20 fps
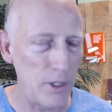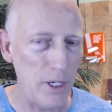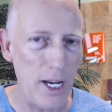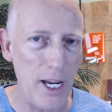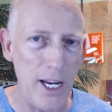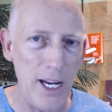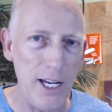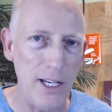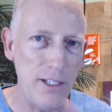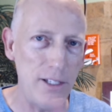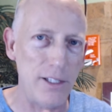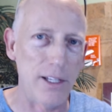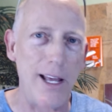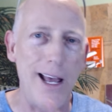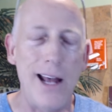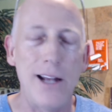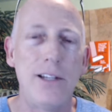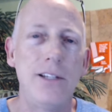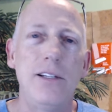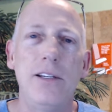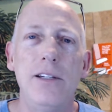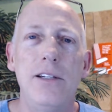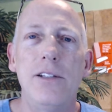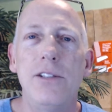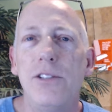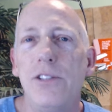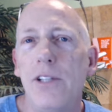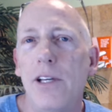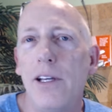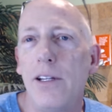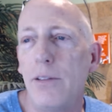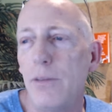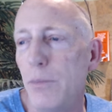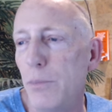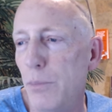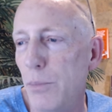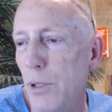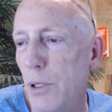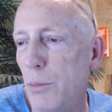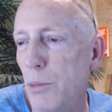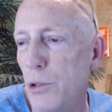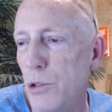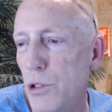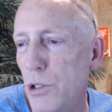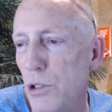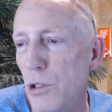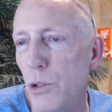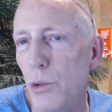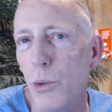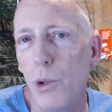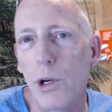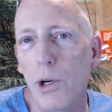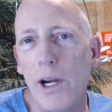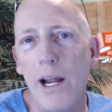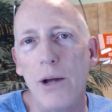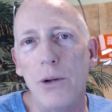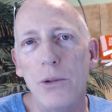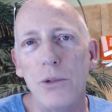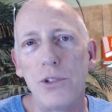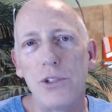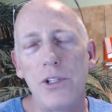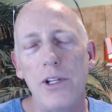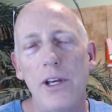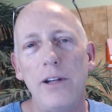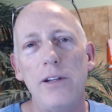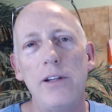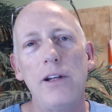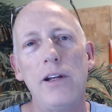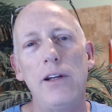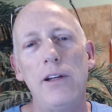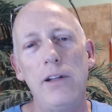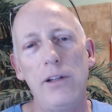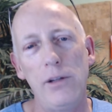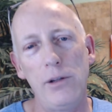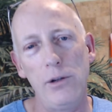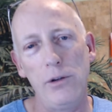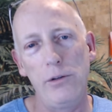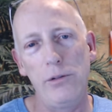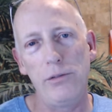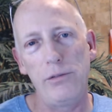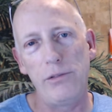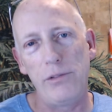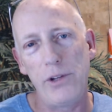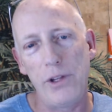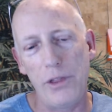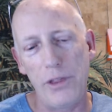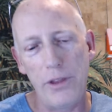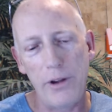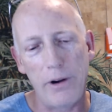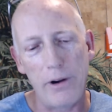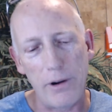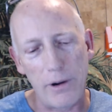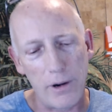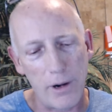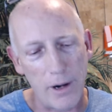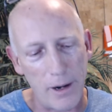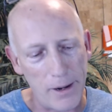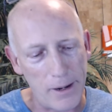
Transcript: key to that is that people should do workouts that fit their